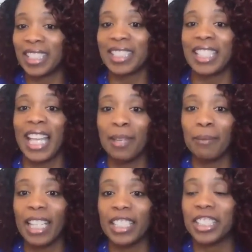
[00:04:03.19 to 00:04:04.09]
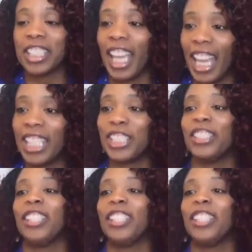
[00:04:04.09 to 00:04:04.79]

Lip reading: the same education.